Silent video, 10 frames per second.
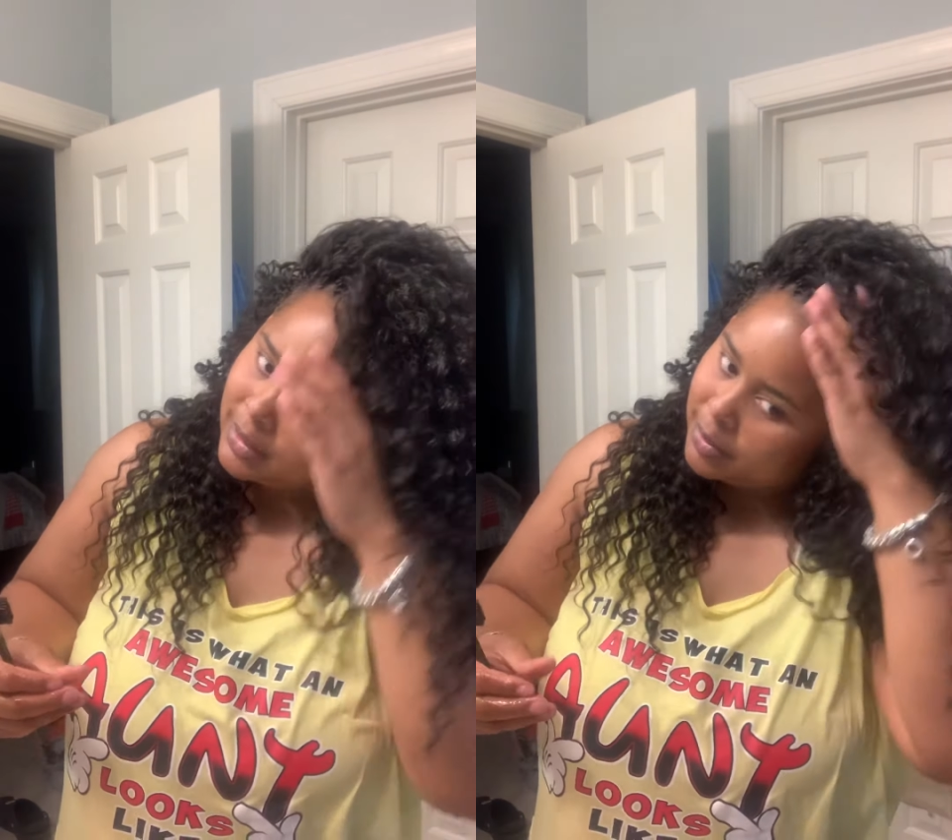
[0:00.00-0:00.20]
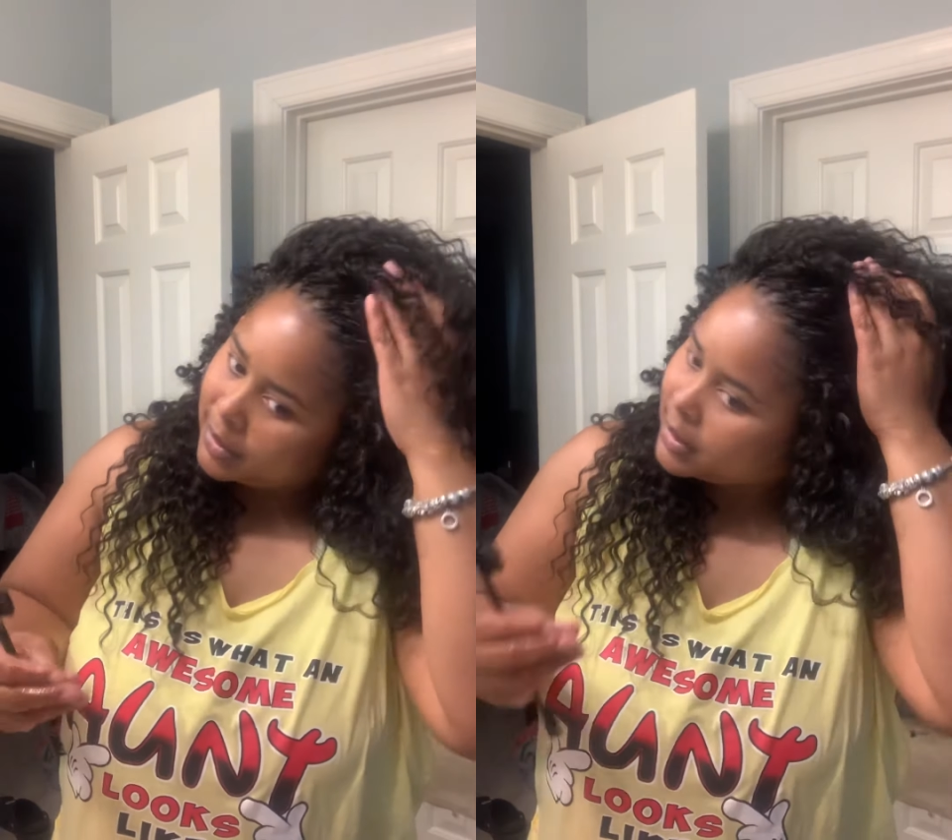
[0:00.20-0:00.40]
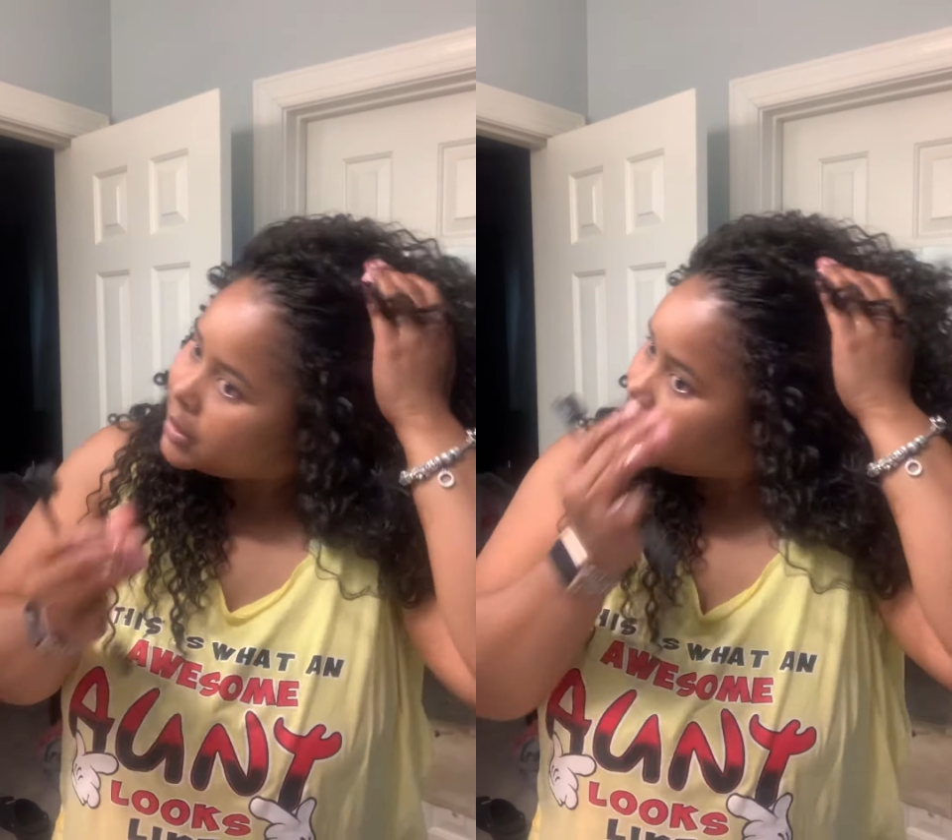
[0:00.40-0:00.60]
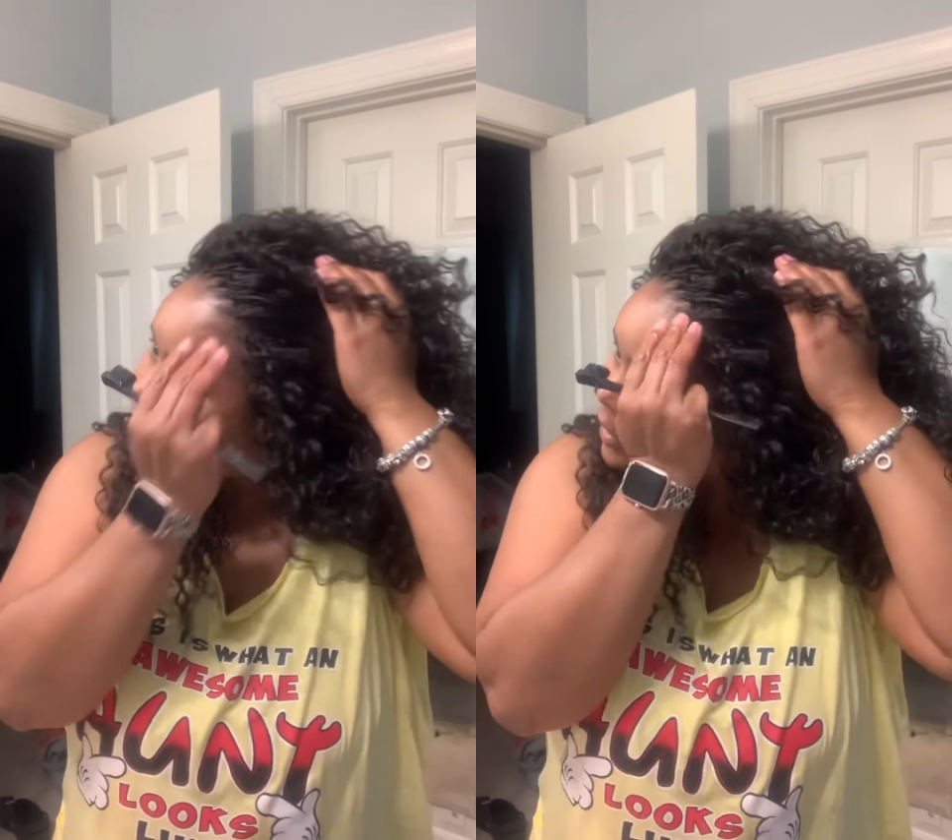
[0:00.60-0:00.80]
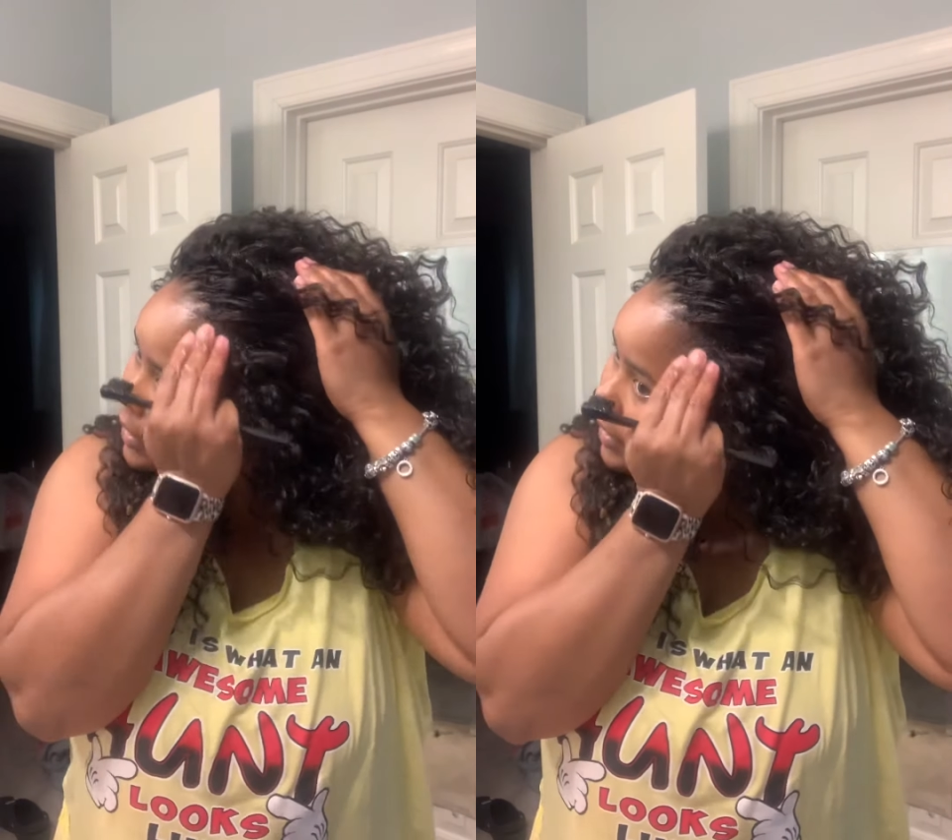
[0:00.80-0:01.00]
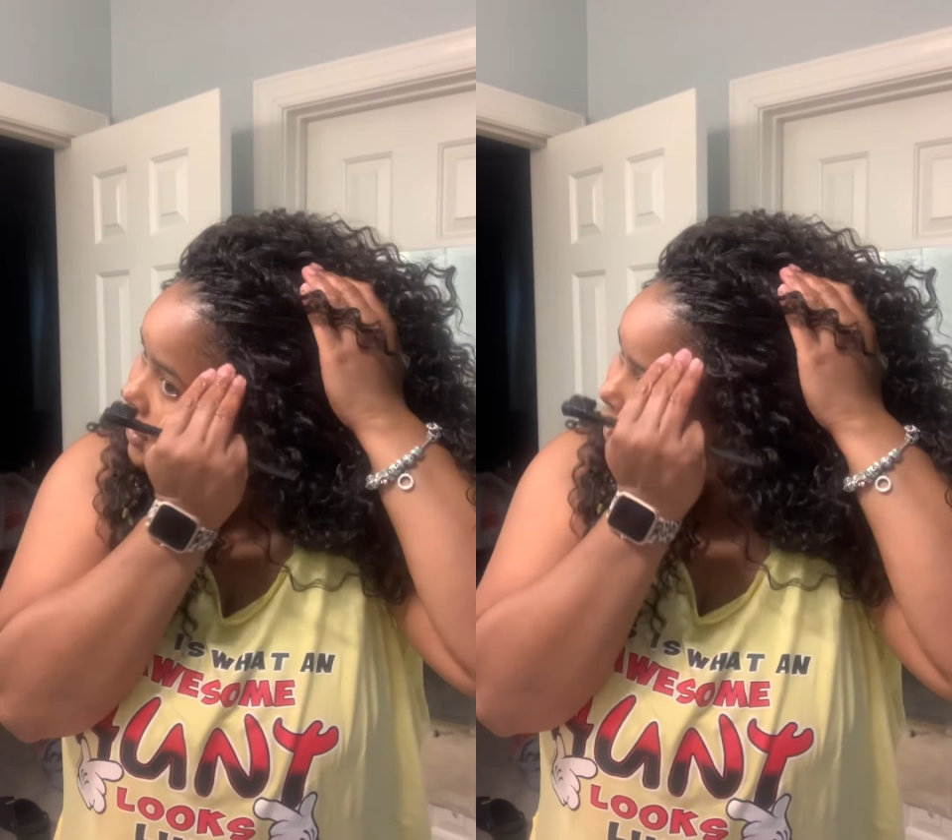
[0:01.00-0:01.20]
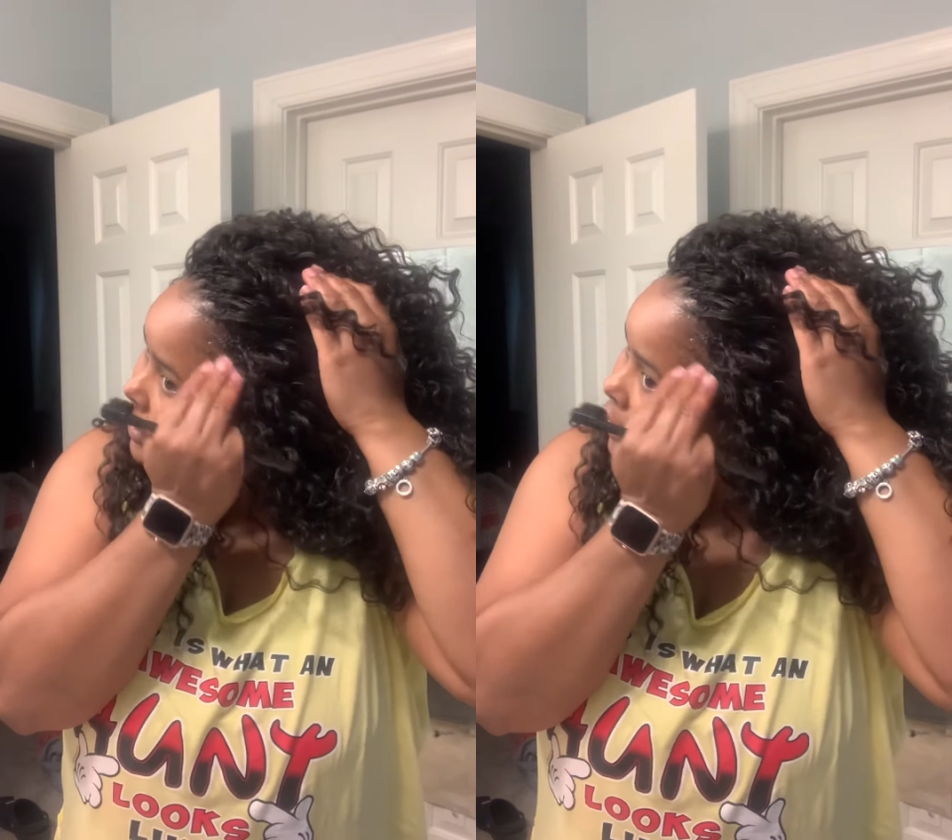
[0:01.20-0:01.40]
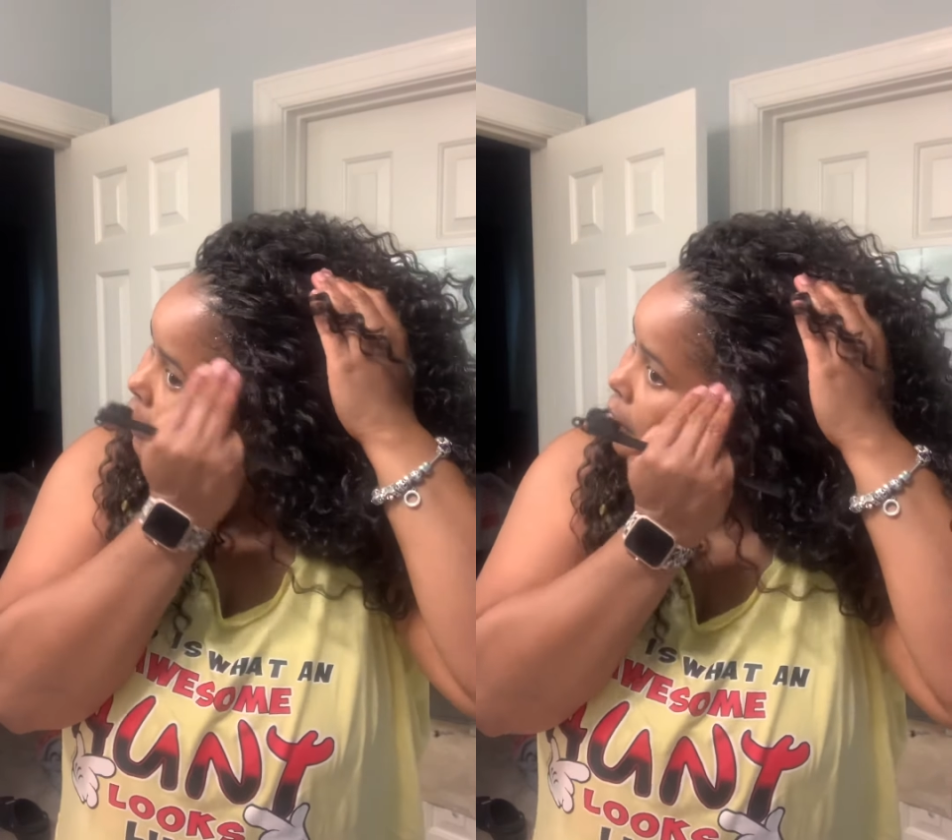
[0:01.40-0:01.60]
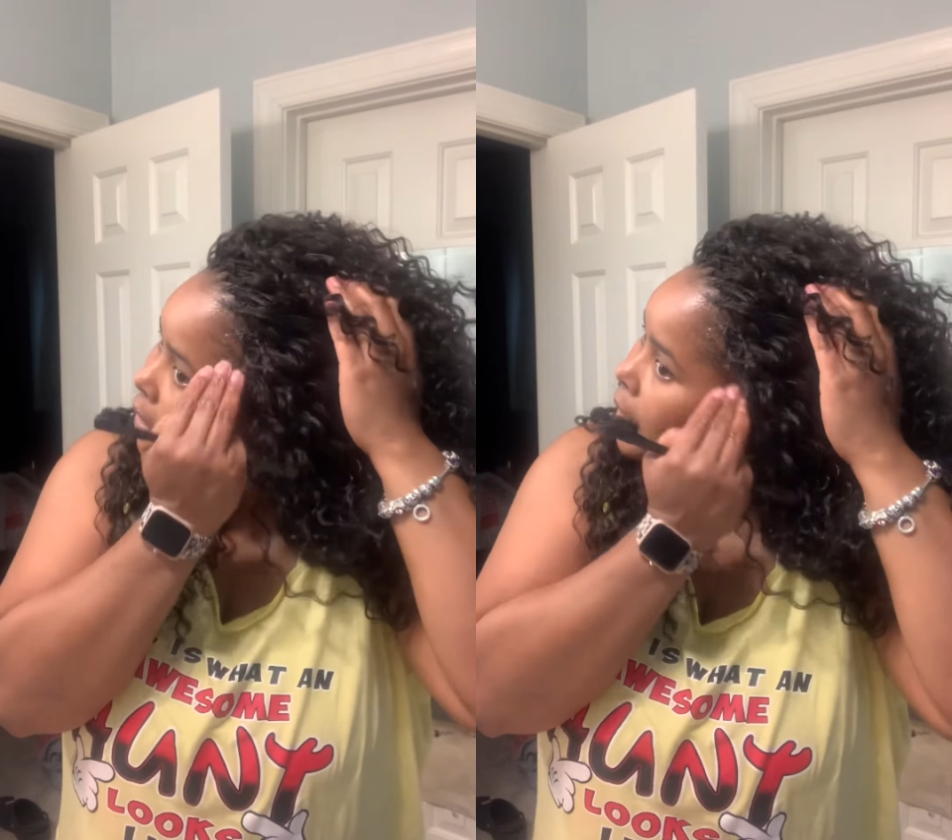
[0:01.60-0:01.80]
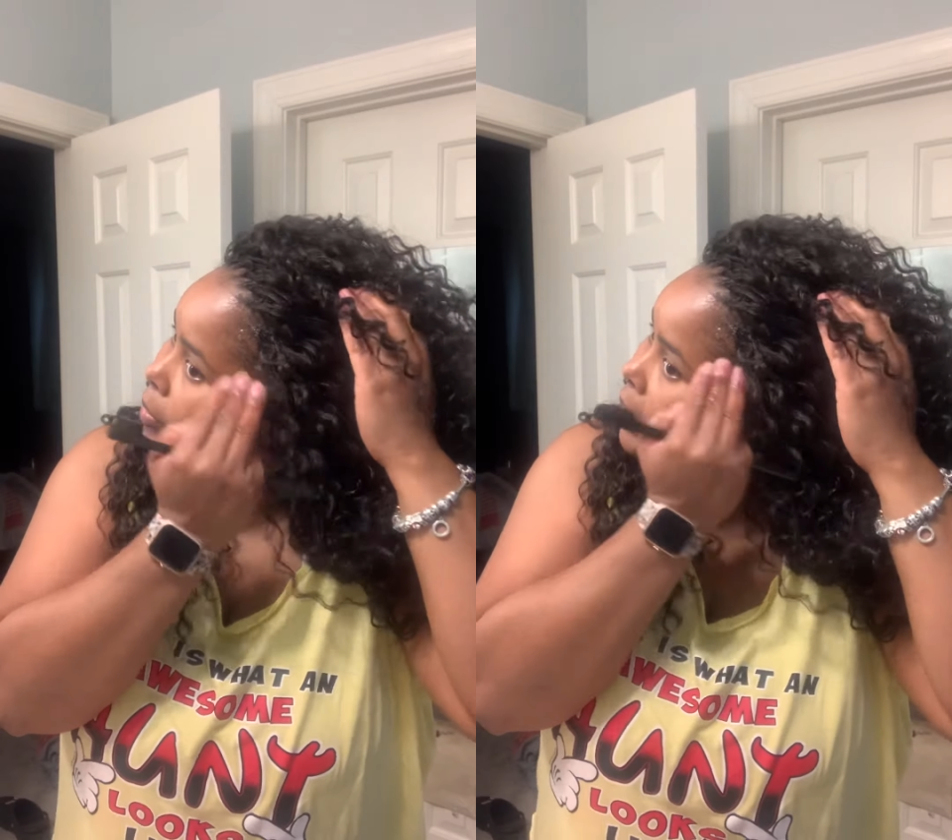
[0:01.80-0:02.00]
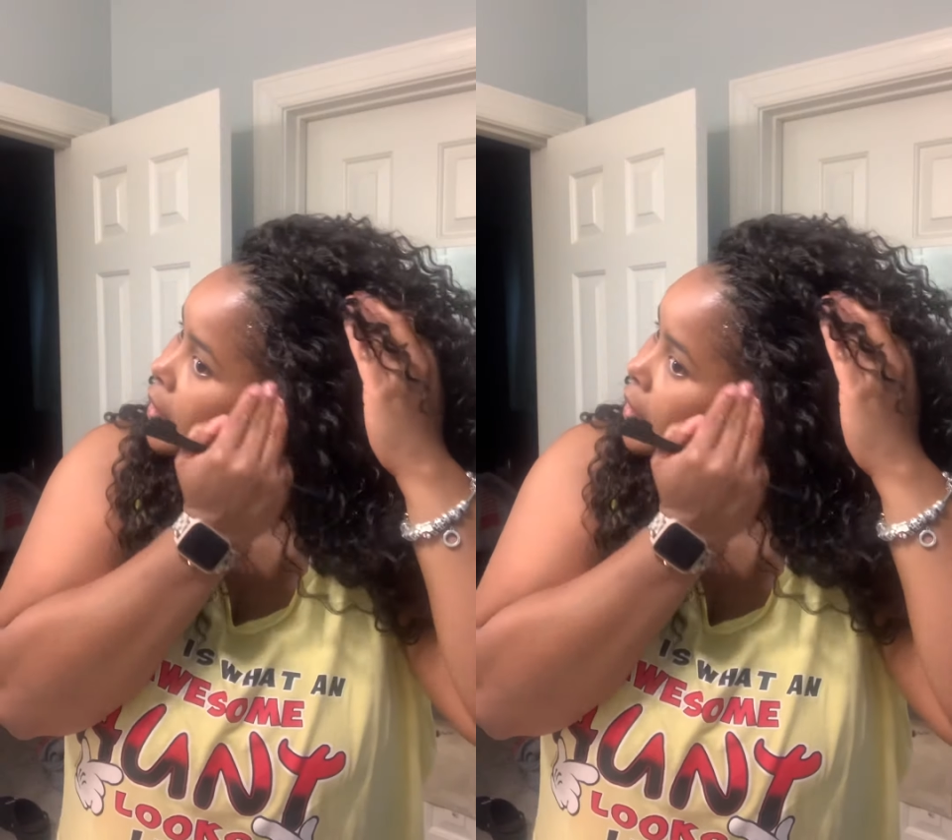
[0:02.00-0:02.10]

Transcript: which the one I've been